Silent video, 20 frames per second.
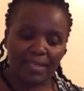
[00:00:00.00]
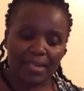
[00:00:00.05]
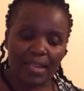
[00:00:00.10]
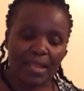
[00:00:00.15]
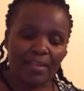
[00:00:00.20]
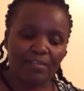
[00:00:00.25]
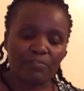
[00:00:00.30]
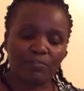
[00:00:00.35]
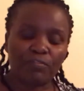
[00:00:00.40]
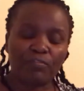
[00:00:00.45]

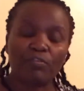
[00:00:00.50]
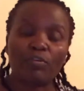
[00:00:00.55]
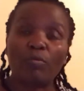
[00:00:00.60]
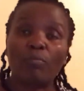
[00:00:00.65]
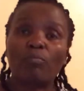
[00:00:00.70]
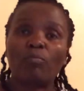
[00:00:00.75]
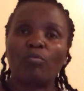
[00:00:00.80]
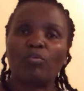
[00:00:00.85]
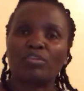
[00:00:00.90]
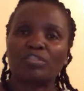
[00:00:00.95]
learn
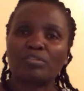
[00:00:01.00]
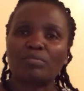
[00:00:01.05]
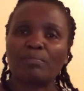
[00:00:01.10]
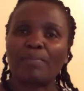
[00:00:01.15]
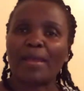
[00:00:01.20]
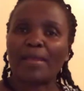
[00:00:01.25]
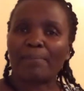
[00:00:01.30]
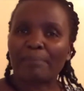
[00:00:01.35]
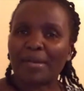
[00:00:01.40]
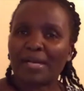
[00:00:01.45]
from what my
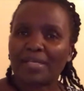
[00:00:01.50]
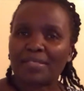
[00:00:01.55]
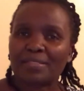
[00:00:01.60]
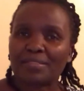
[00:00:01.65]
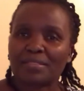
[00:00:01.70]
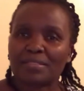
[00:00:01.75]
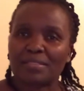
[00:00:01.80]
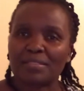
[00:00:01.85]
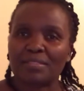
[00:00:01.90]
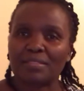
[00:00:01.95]
past
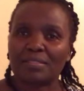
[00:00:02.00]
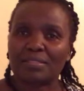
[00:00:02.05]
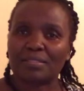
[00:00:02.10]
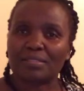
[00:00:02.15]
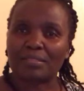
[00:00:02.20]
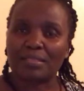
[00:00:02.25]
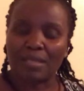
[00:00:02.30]
is?